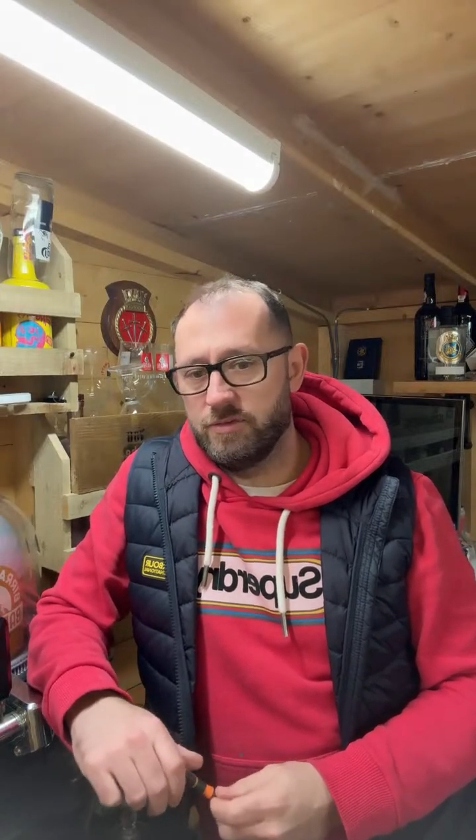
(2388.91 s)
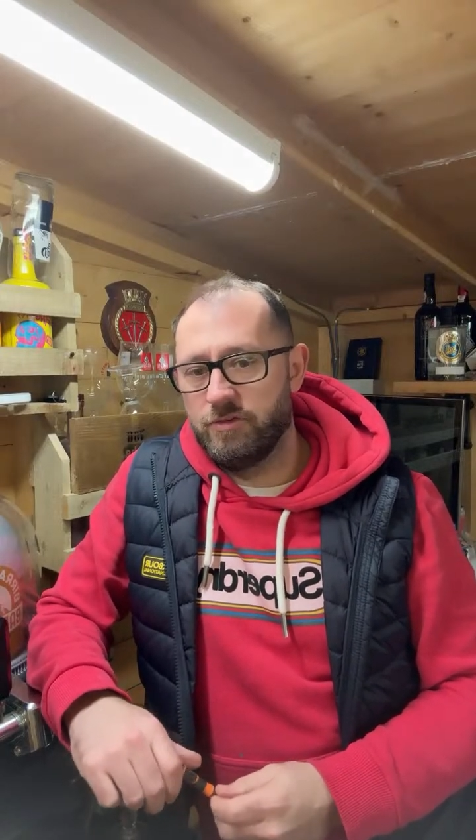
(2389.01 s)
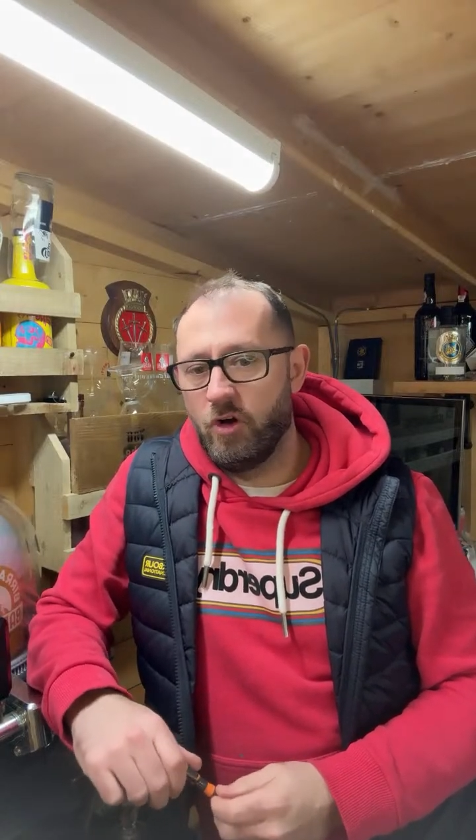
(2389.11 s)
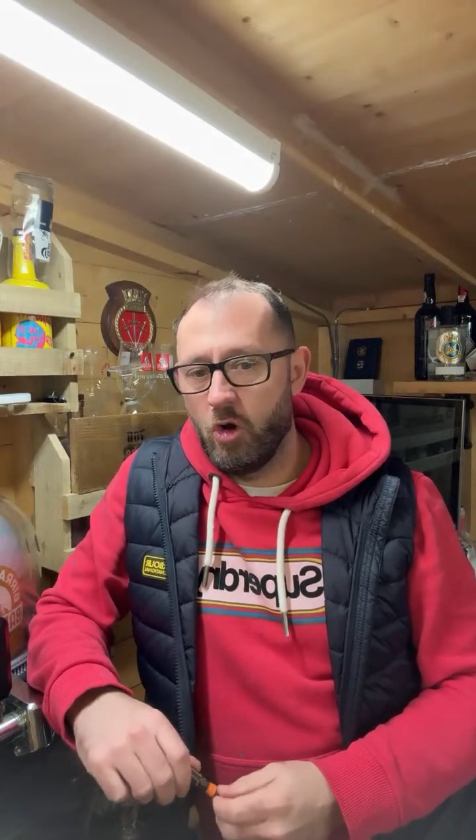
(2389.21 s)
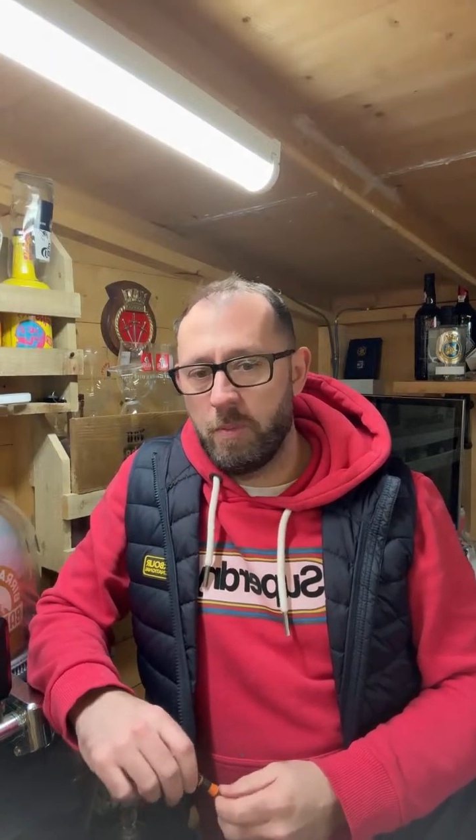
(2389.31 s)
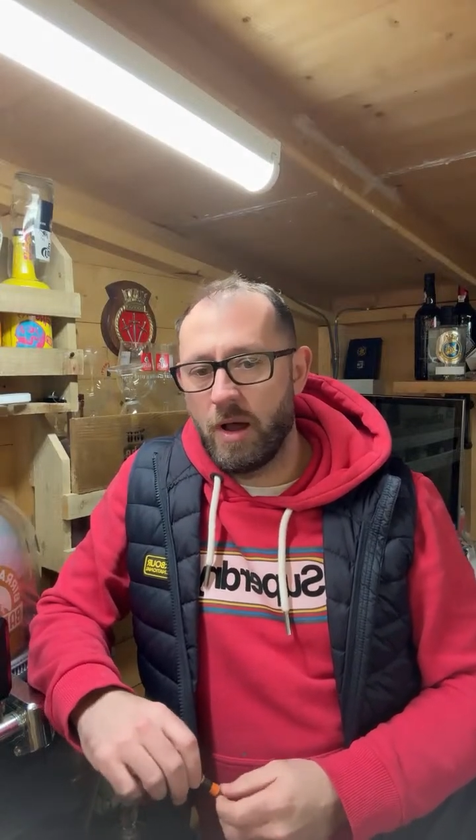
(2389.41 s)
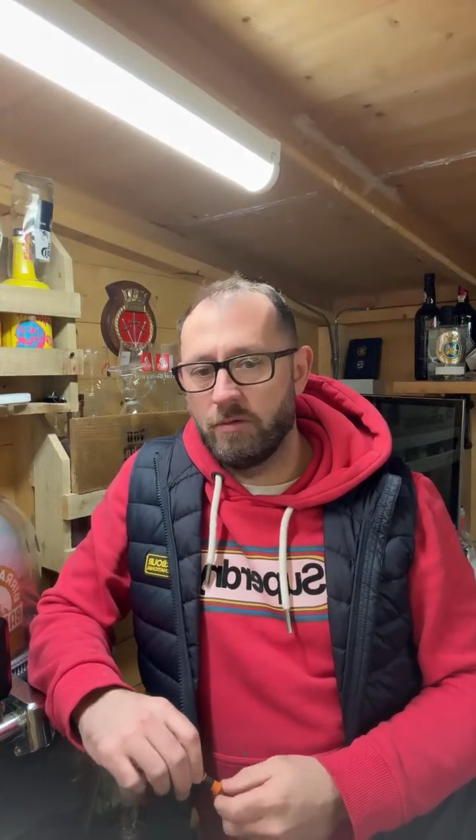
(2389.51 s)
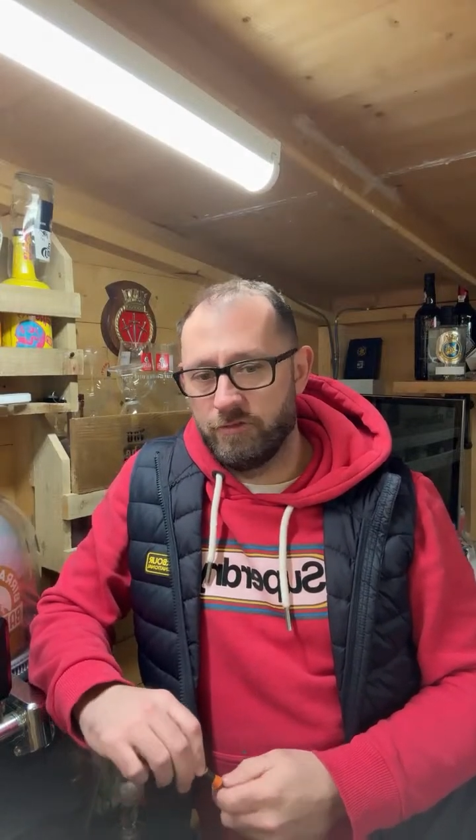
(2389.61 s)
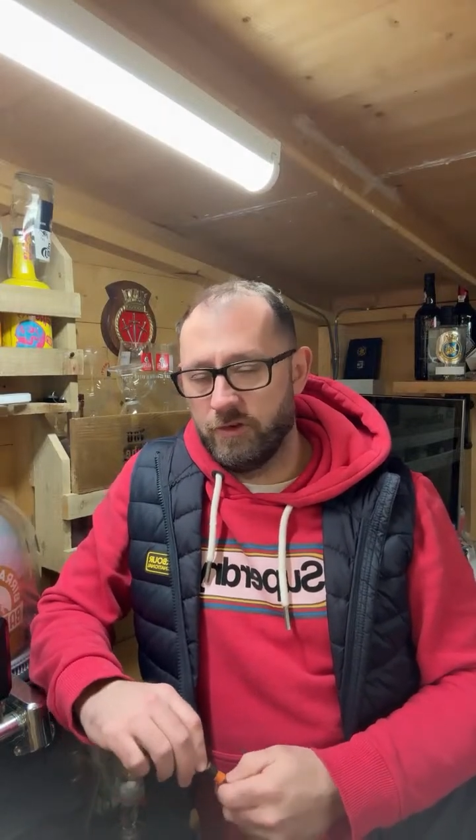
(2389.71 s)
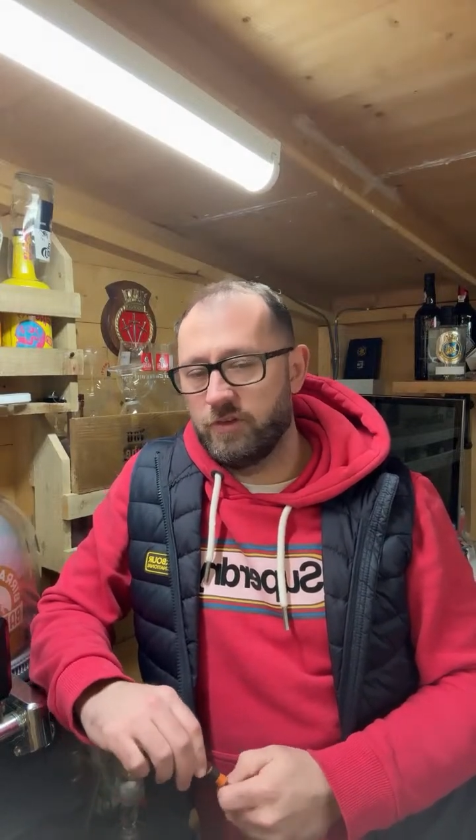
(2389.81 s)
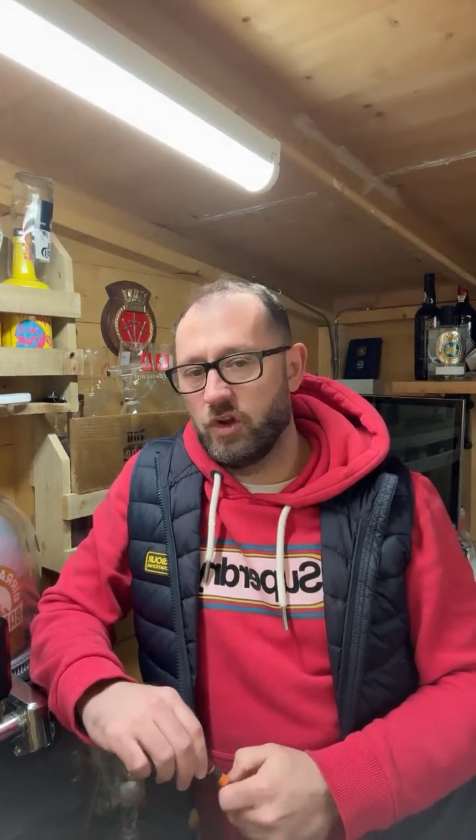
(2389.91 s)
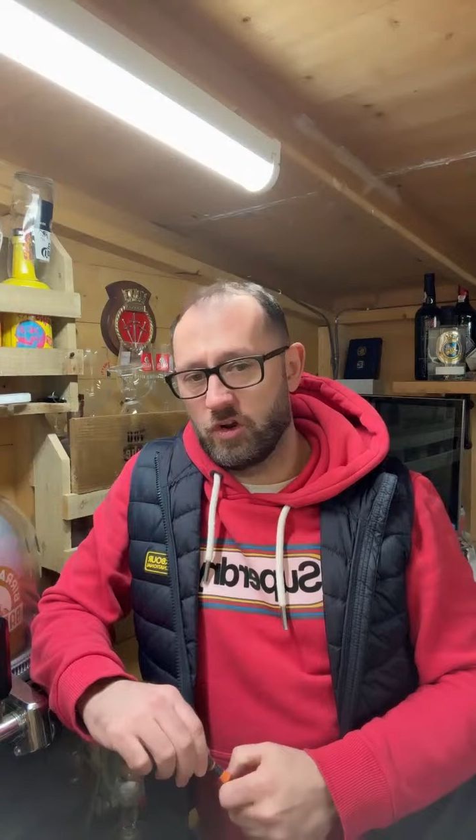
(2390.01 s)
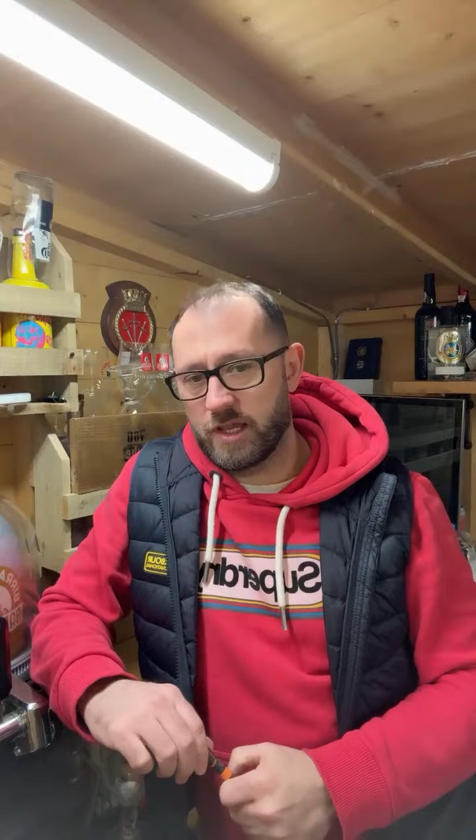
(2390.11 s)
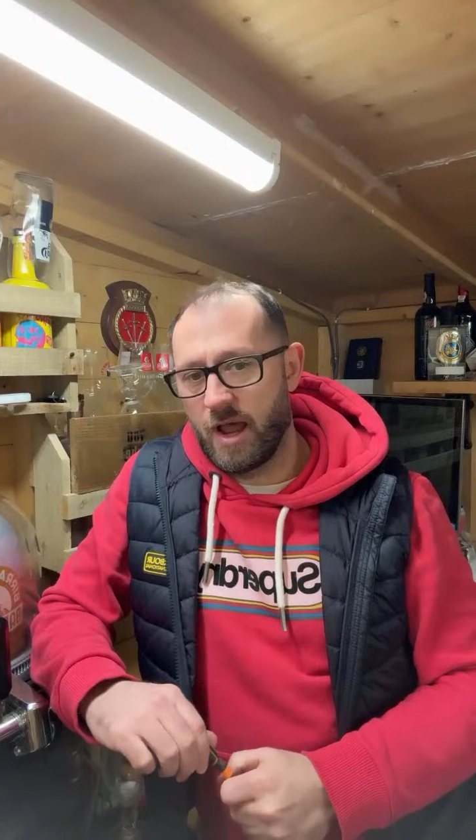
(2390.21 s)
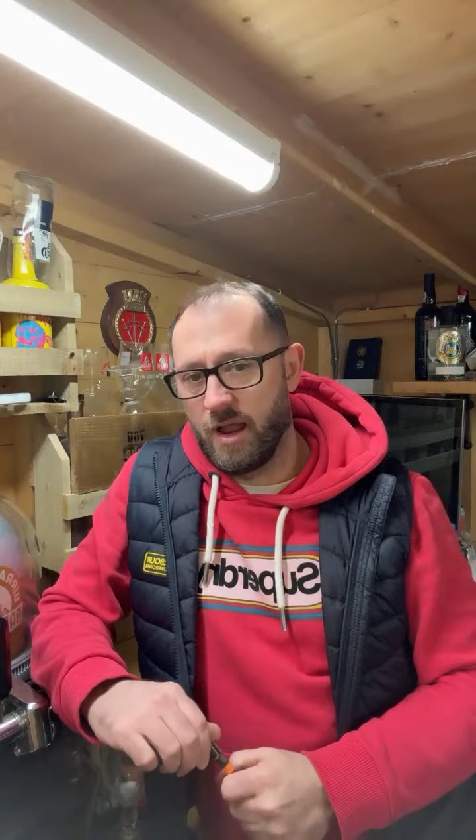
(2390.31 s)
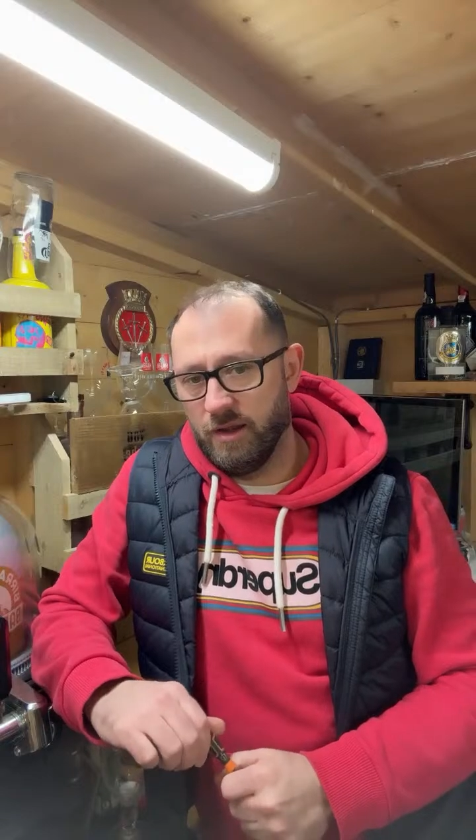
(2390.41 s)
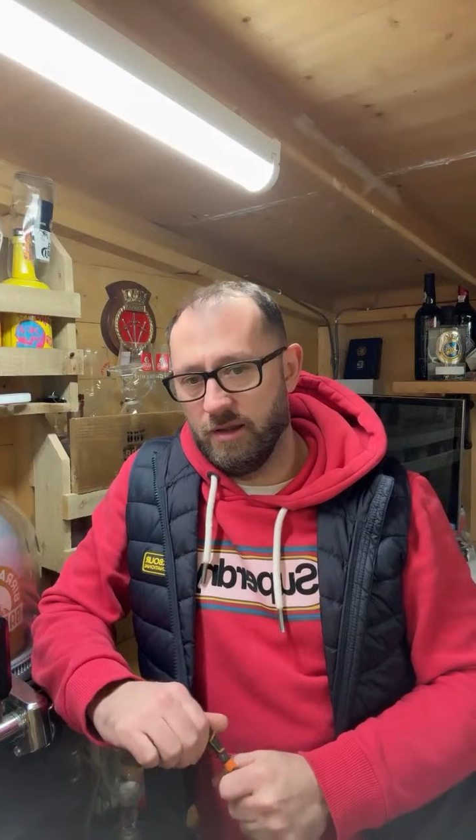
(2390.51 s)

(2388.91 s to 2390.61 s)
£4.50 on a can